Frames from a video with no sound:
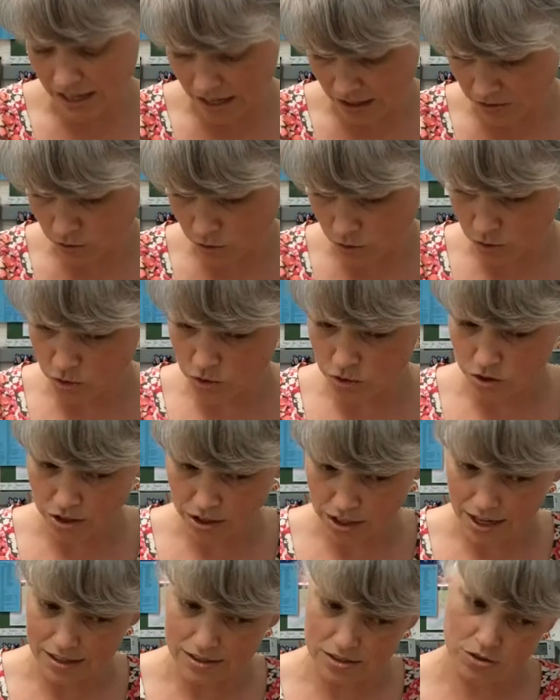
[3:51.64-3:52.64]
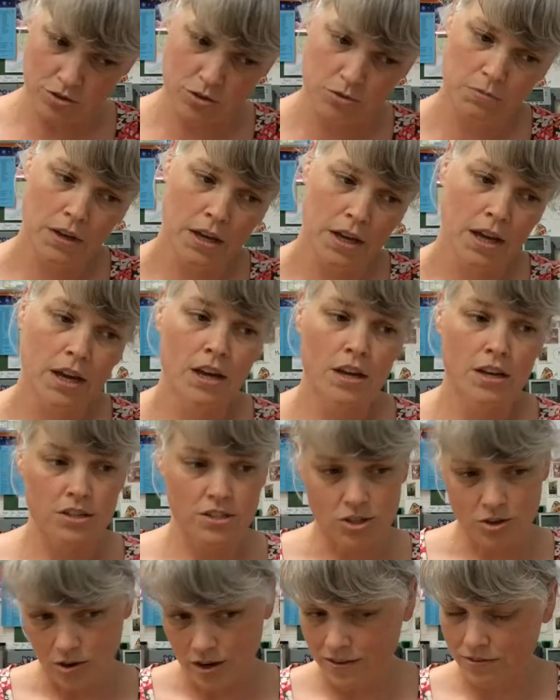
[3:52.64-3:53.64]
that through Google Classroom.
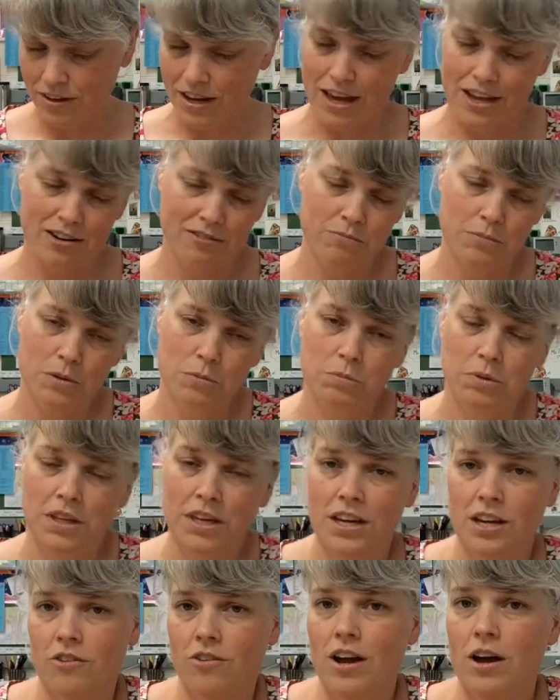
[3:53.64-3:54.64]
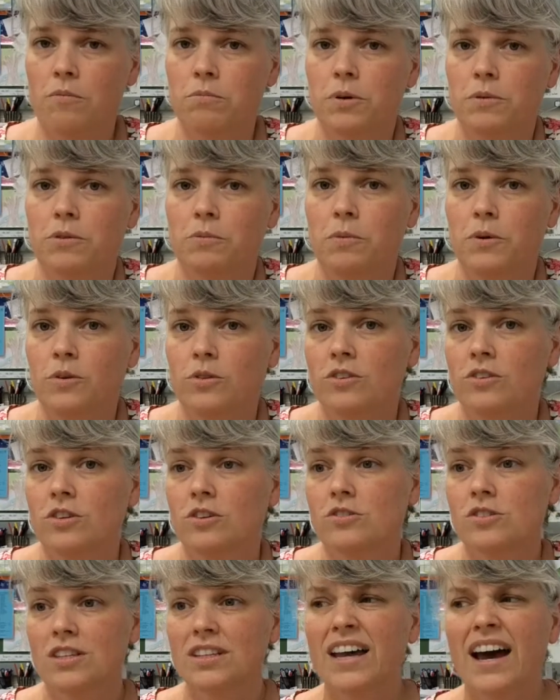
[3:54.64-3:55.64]
So I've kind of been playing around with both of
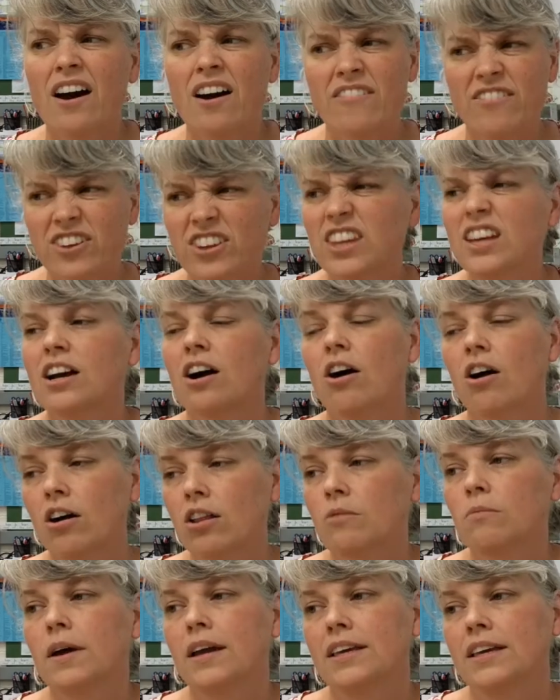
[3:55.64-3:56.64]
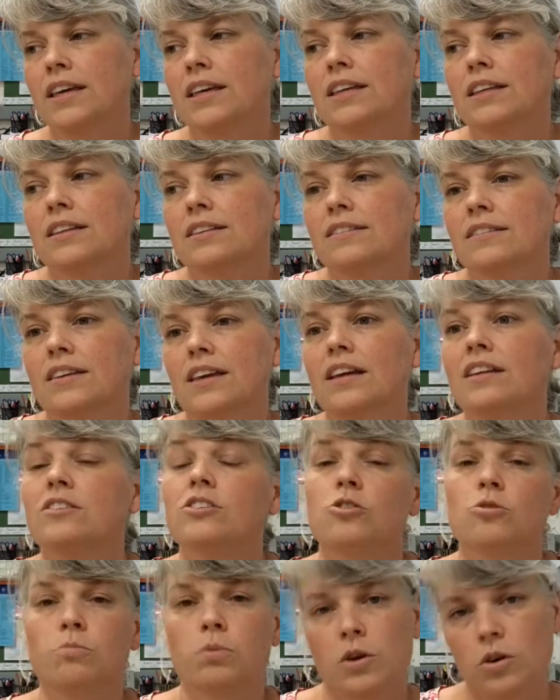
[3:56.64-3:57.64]
those, and now I feel like all of my kids can
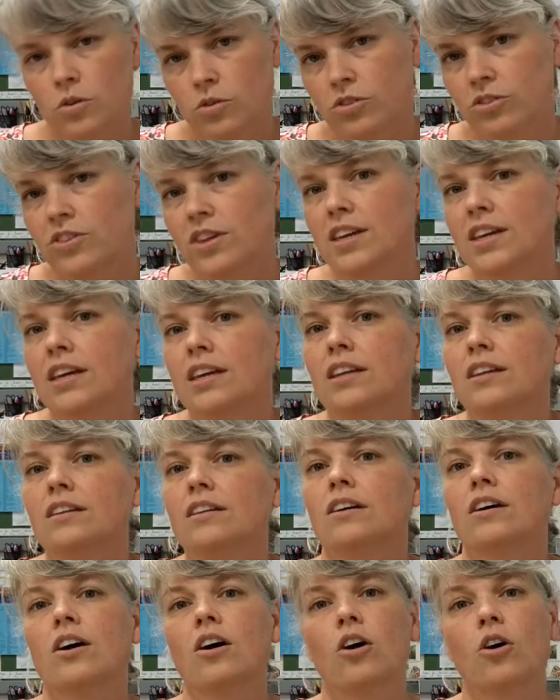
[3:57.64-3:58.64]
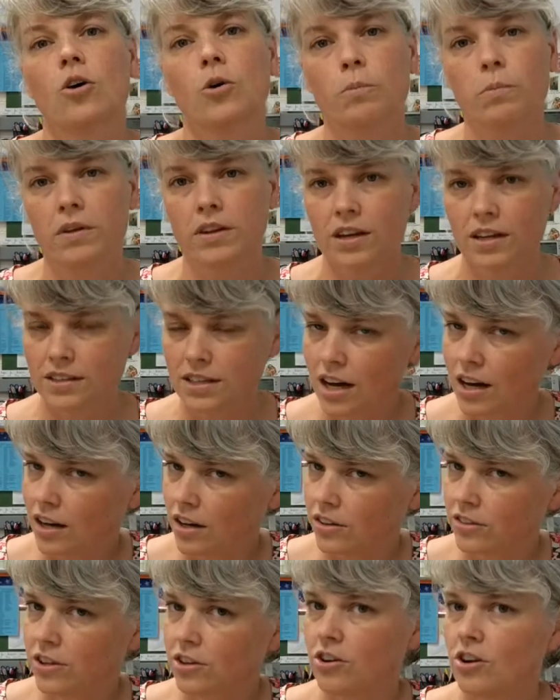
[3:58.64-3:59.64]
do both. They can open a doc
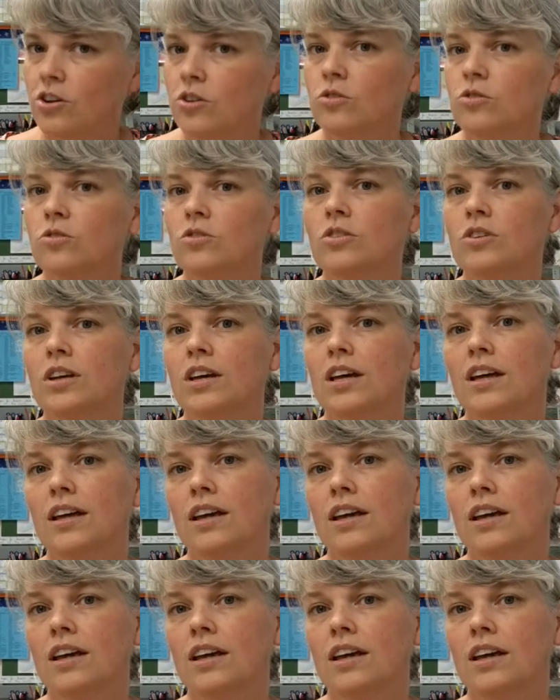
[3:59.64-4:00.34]
on their own